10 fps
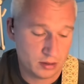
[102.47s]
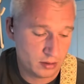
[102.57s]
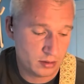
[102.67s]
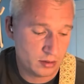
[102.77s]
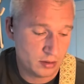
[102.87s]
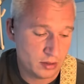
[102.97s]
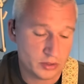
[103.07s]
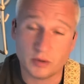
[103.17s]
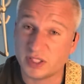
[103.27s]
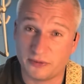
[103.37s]

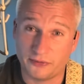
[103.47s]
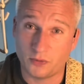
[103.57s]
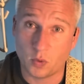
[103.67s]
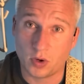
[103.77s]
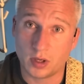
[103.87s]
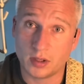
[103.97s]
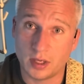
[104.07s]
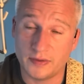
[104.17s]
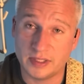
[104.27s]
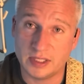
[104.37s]
So it's 4
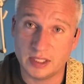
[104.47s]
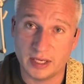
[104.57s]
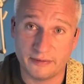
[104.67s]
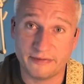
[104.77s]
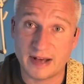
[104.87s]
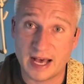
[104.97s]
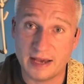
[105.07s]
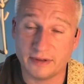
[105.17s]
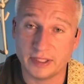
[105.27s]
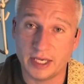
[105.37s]
on the D and
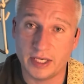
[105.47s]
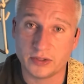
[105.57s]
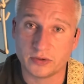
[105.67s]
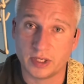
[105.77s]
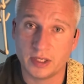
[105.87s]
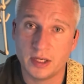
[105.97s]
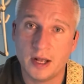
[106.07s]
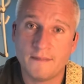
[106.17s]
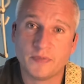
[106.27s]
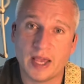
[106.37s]
5 on the A string.